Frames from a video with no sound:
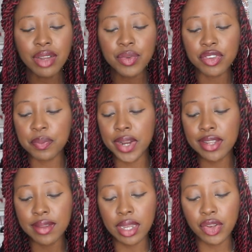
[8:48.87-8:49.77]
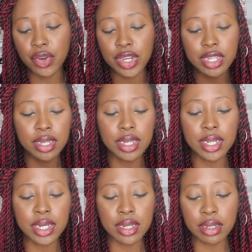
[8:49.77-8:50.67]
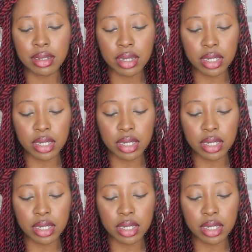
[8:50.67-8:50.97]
It was priced at $39